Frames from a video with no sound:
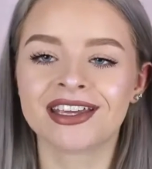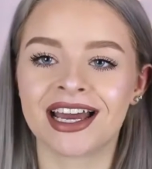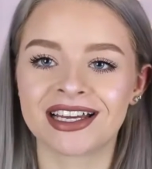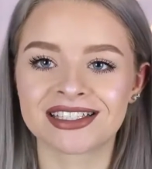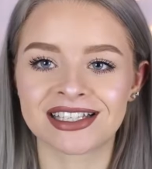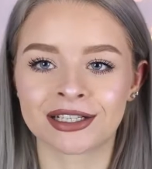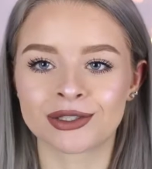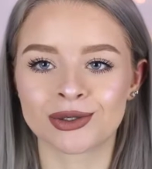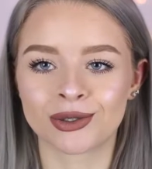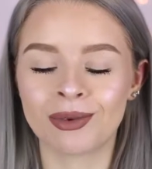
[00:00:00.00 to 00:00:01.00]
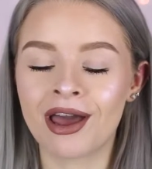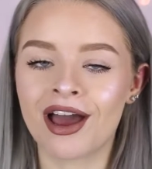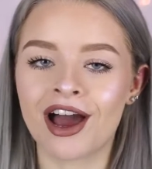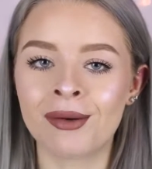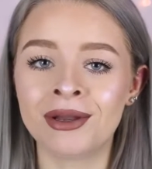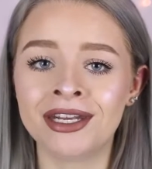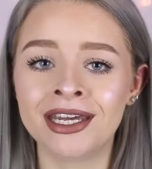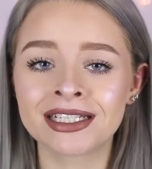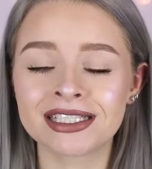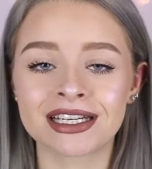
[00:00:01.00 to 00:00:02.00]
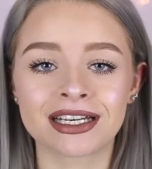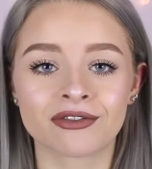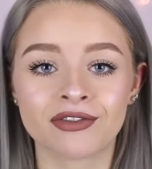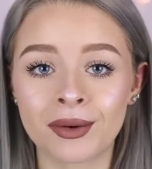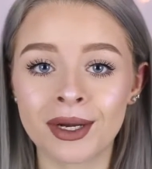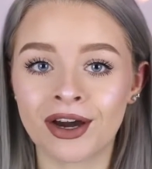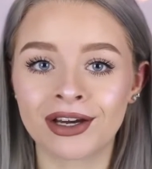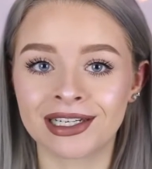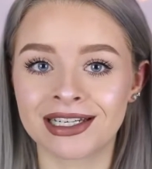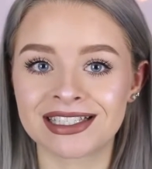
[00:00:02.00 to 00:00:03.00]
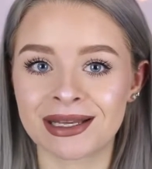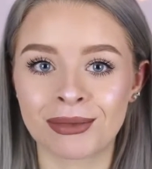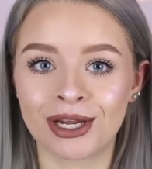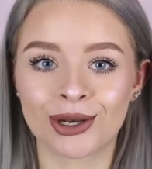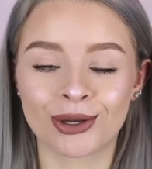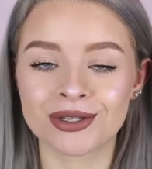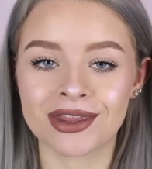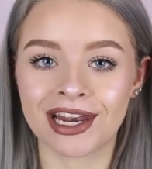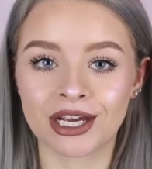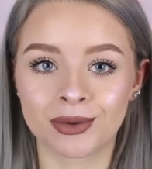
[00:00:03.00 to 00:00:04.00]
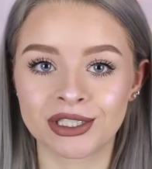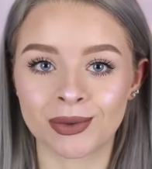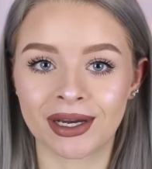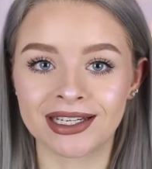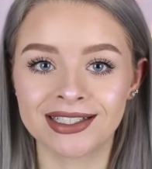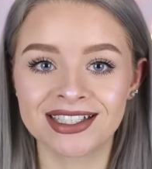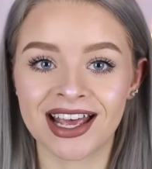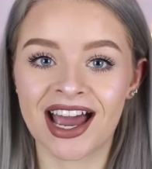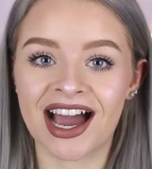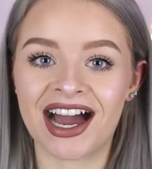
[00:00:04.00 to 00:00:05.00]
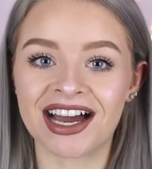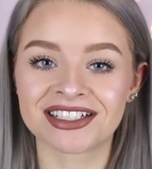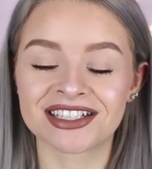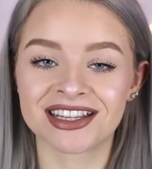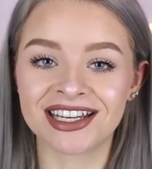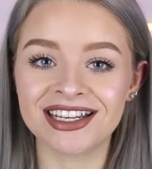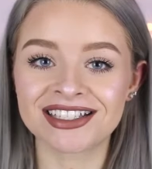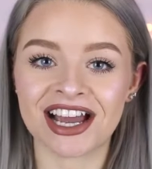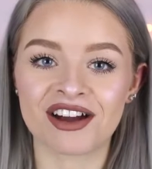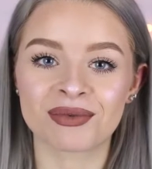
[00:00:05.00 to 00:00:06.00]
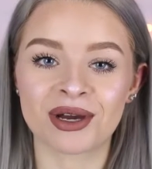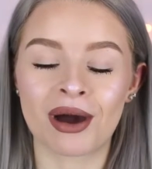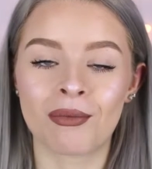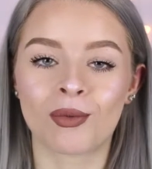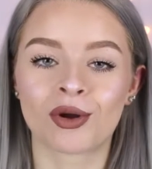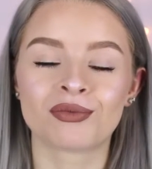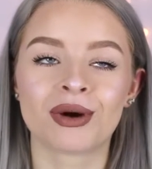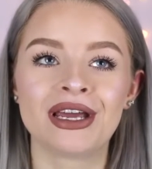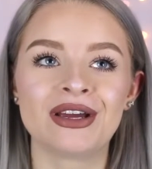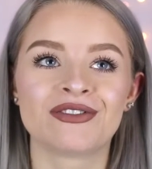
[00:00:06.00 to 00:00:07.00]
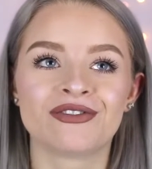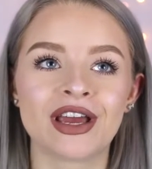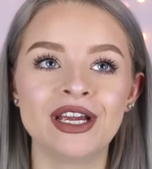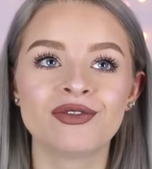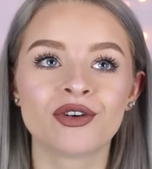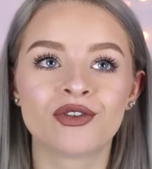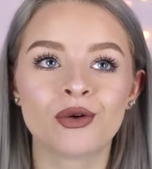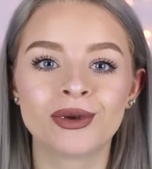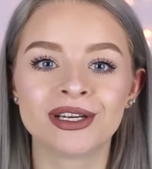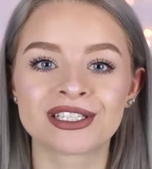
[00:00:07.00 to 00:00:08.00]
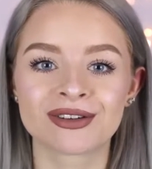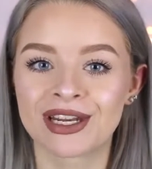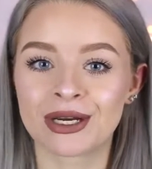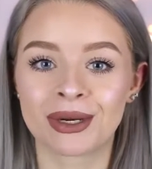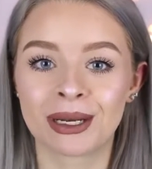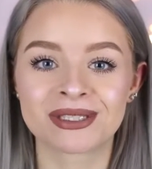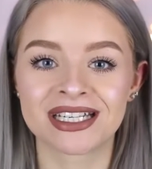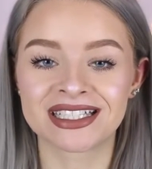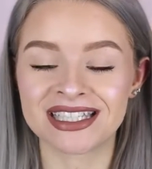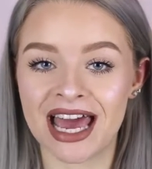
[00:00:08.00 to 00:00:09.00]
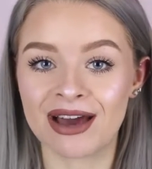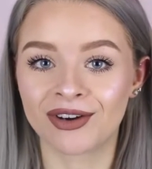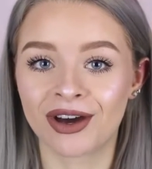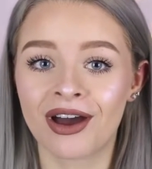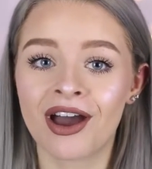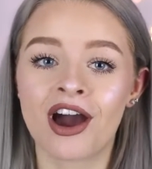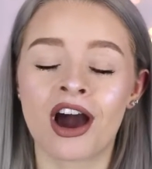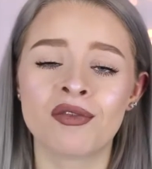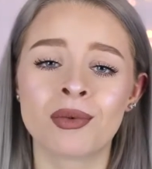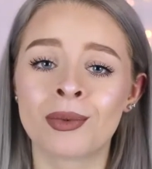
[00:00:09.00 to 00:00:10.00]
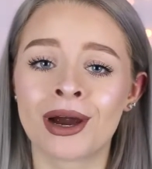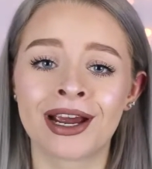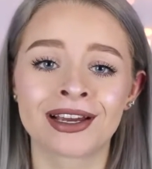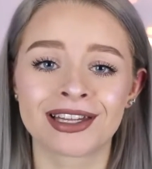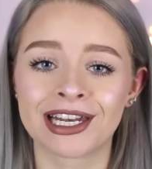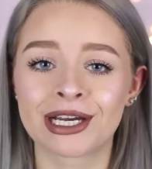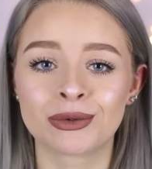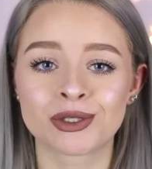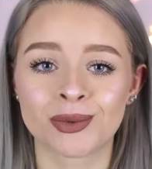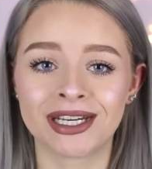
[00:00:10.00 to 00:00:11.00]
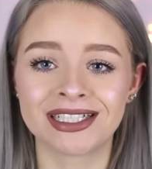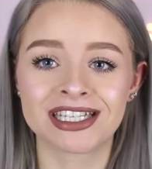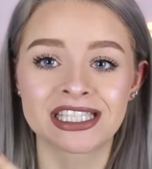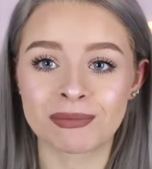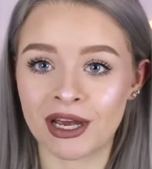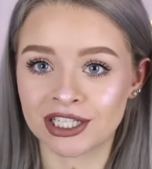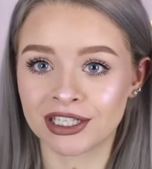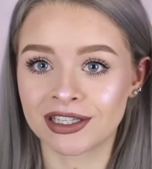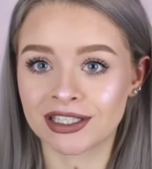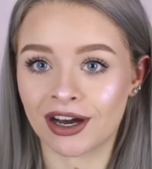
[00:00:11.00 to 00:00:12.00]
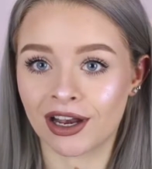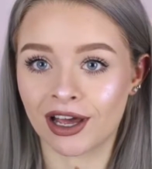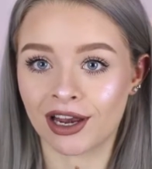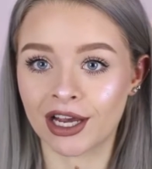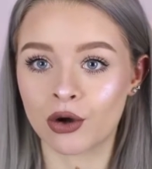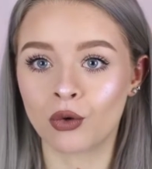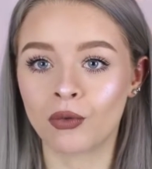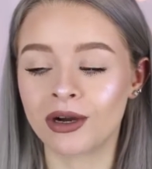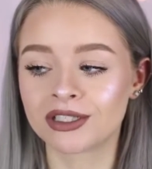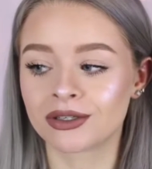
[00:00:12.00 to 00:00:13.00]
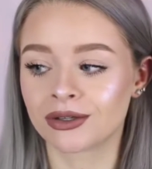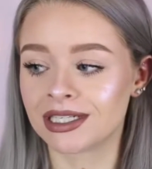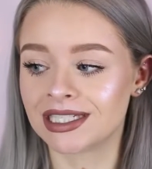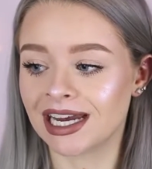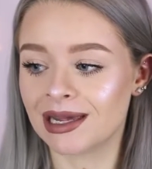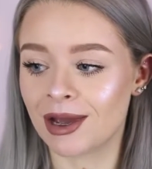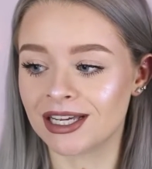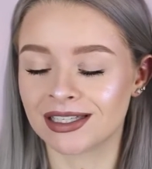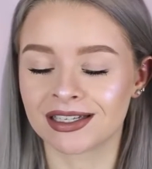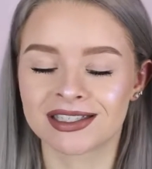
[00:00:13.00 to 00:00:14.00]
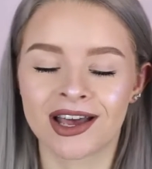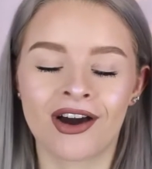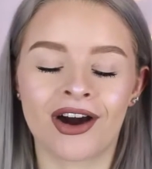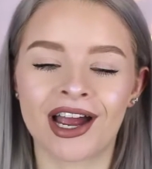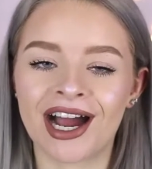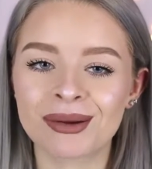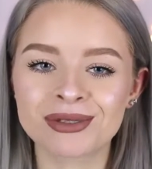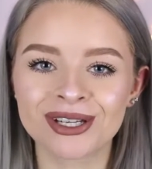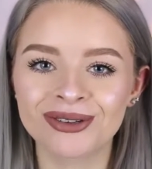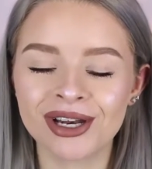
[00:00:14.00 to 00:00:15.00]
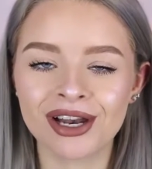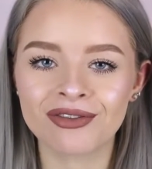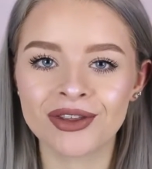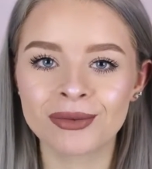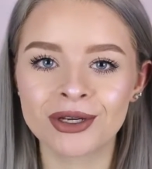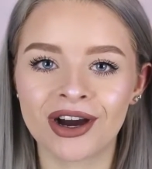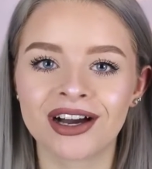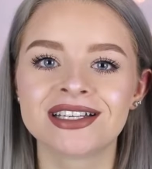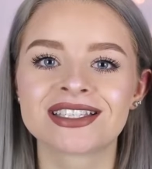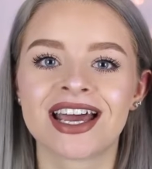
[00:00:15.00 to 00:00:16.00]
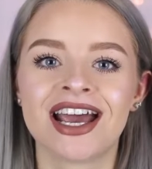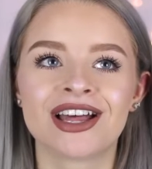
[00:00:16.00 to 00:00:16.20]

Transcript: Yeah, it's Sandstorm. Um, NYX very kindly sent me loads of their liquid suedes and these have become one of my favourite formulas of liquid lipsticks ever. I've been wearing the liquid suedes, especially this colour, like almost on a daily basis. I absolutely love them, you guys.